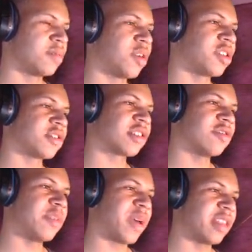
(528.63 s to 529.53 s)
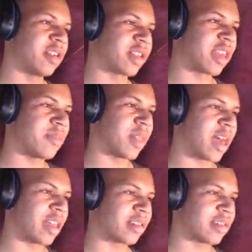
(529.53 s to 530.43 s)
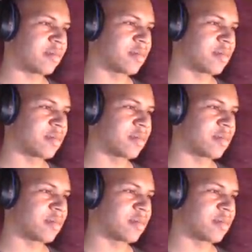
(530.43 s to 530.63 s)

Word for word: Bro, you're so dependent on Ki Blast.